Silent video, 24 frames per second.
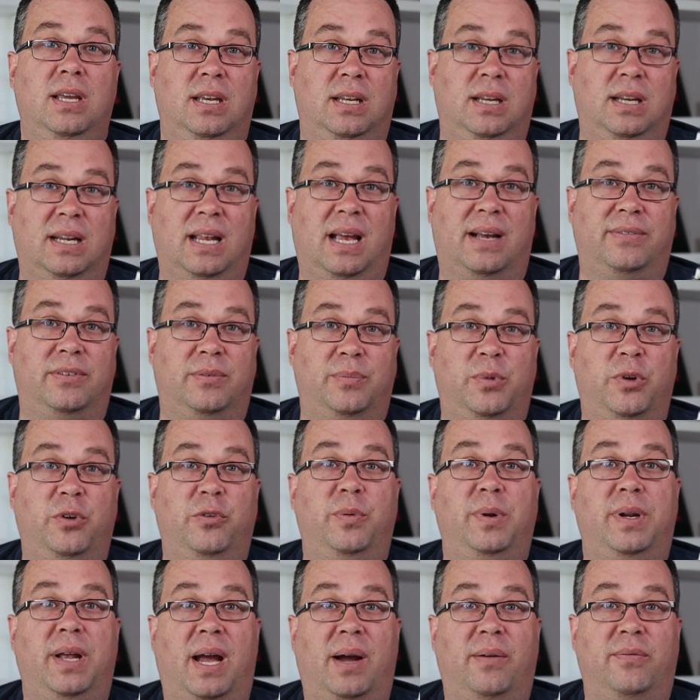you need to have a
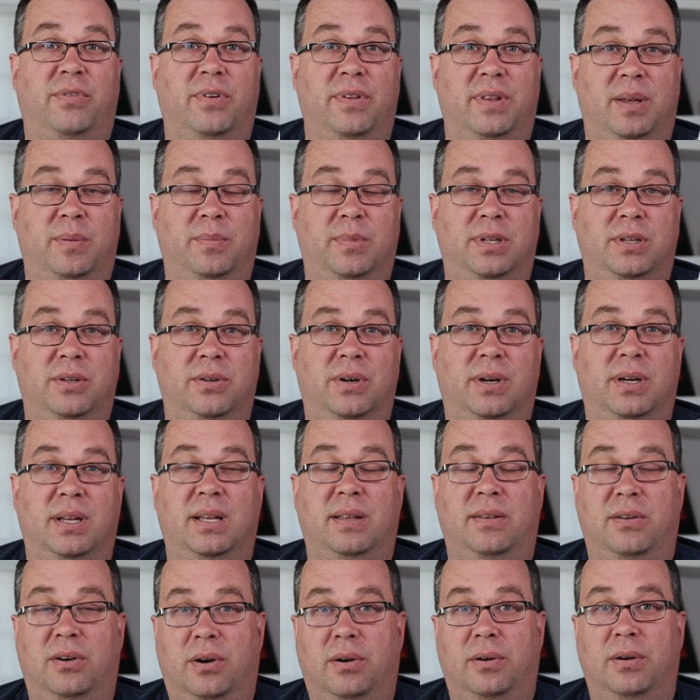moving app for them to do it.
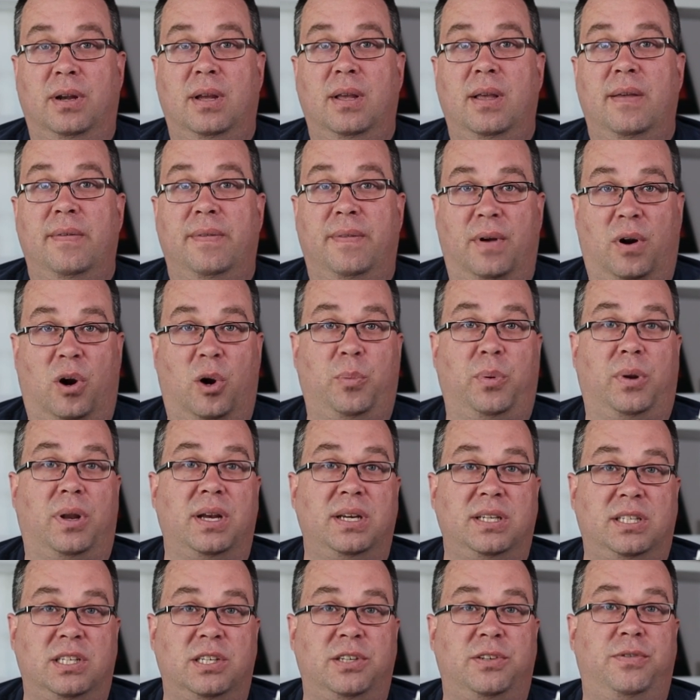And there there are
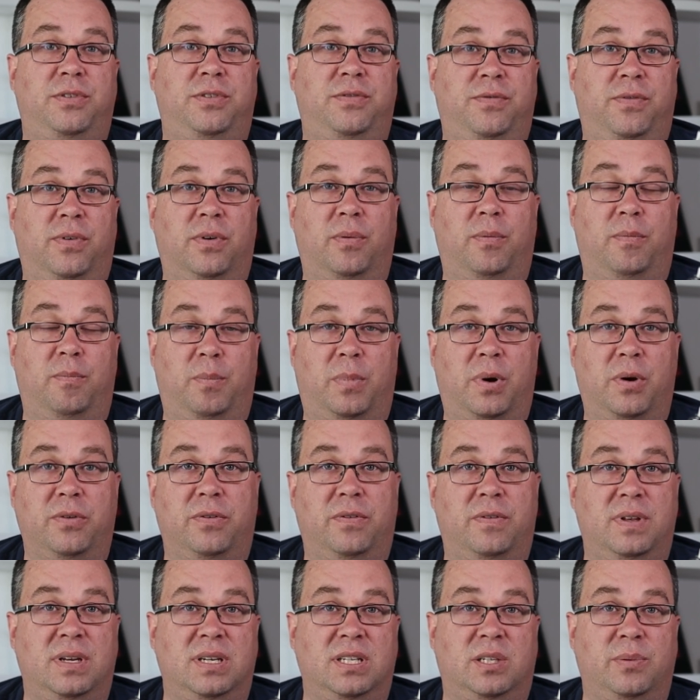places for both
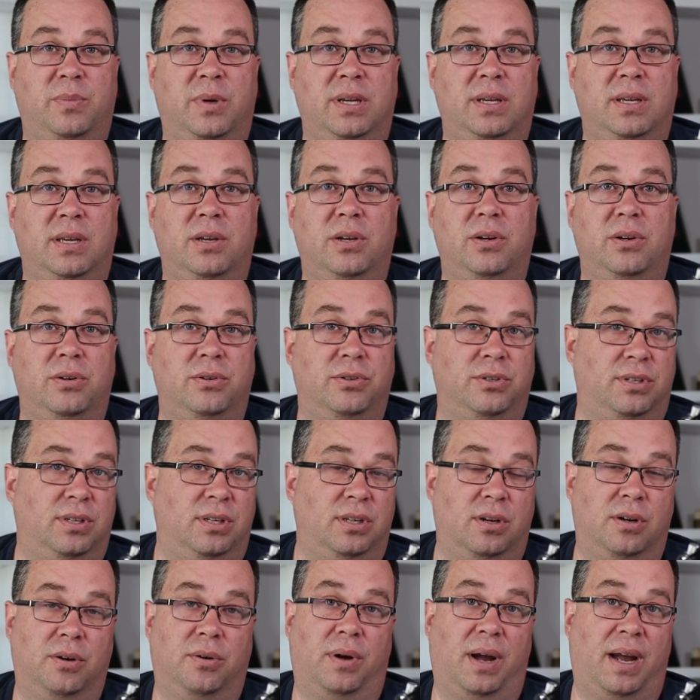of these to be used.
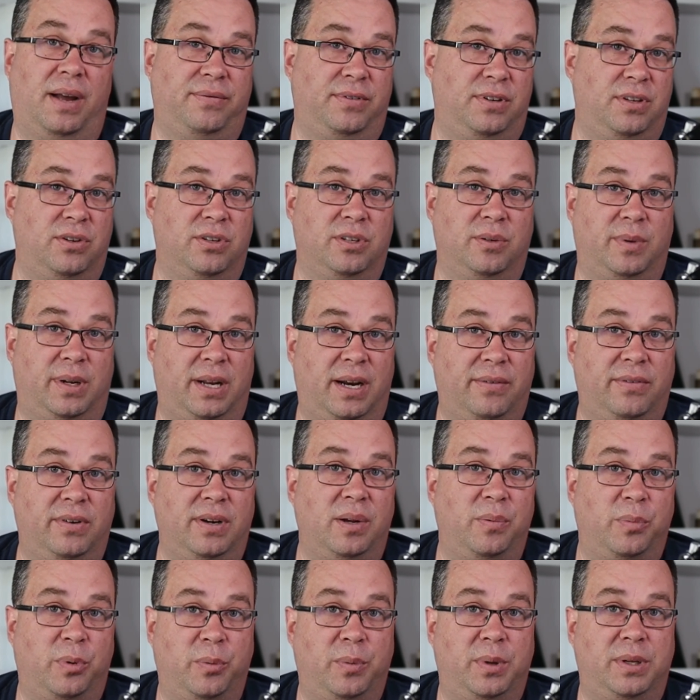You don't have to use them in every
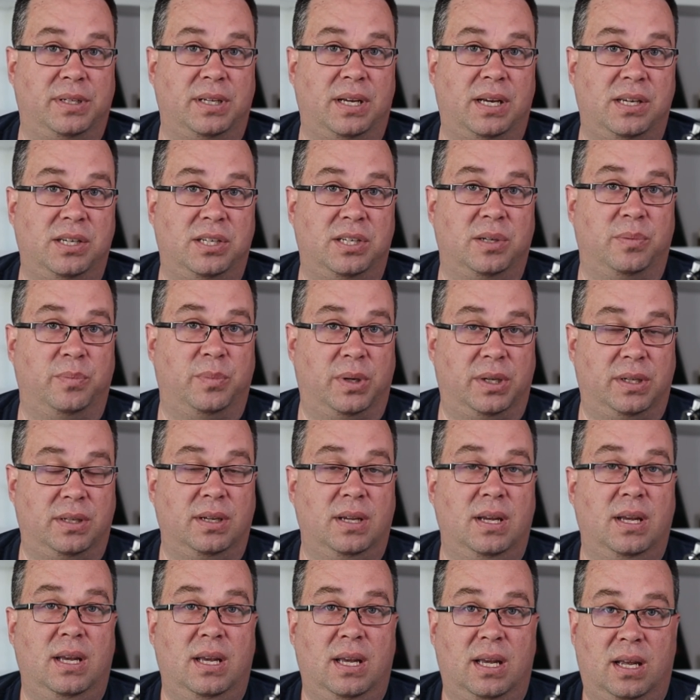implementation, but
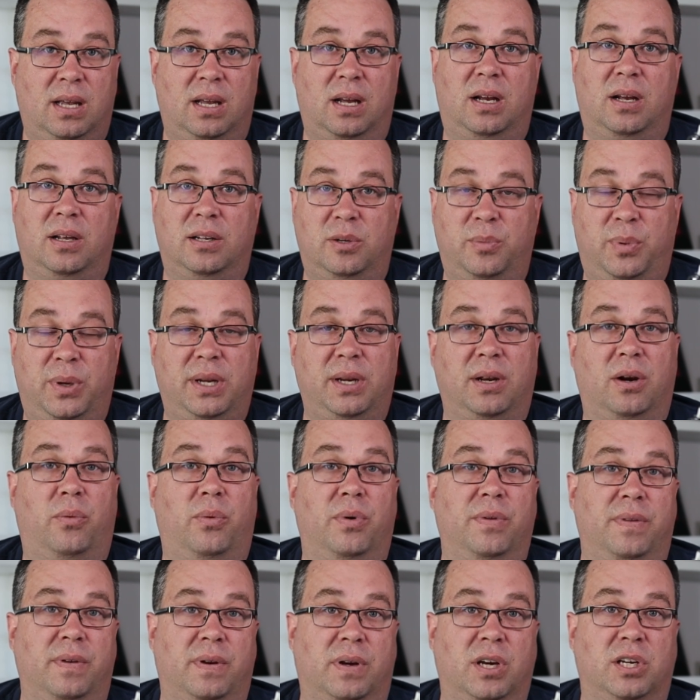uh, depending on
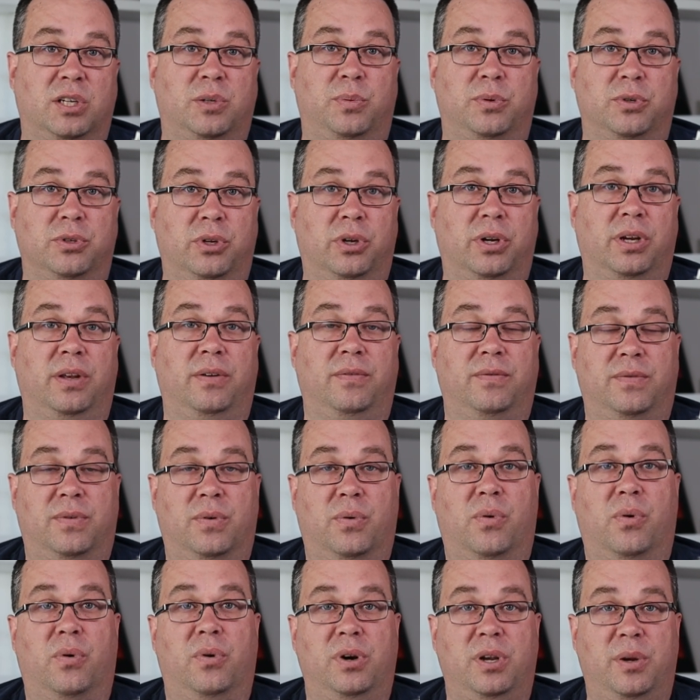what the customer's looking looking
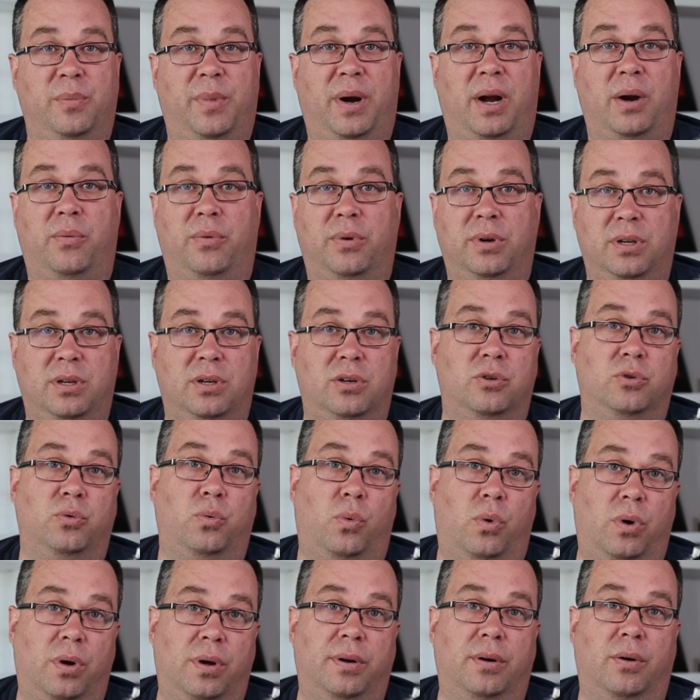for, you might want to use
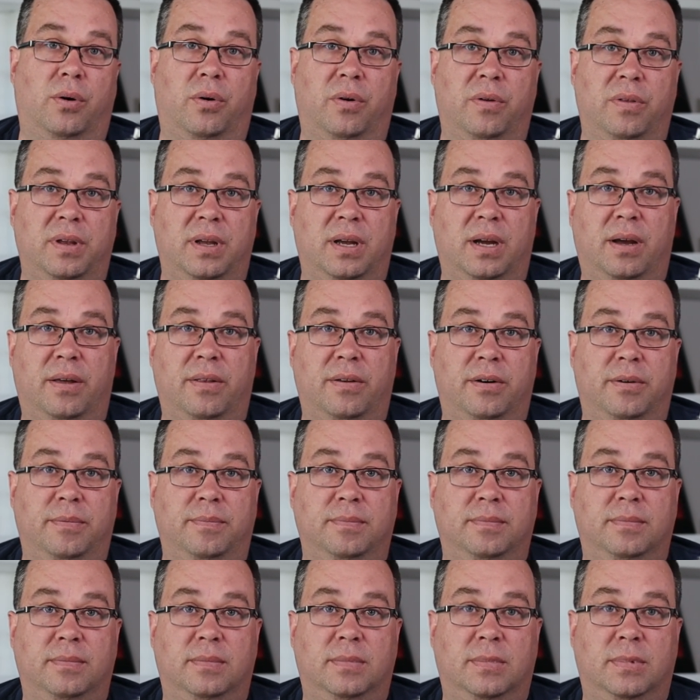one or the other.
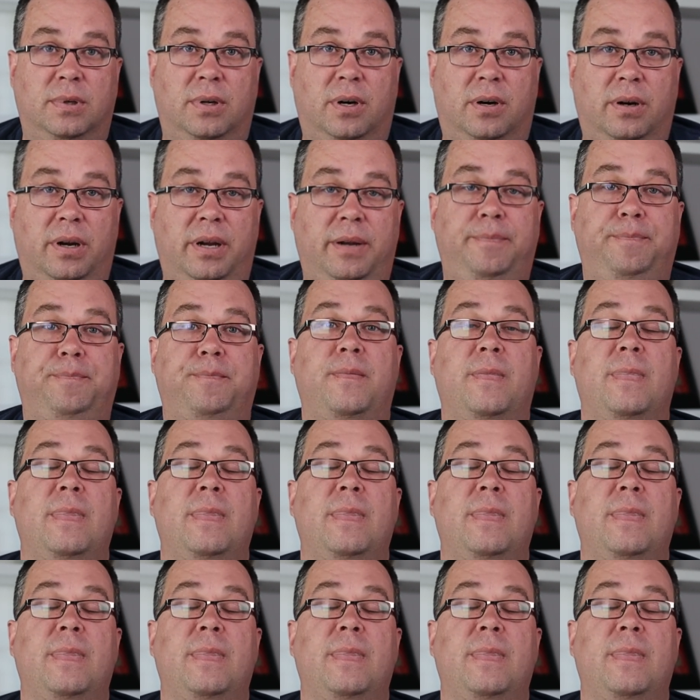All right.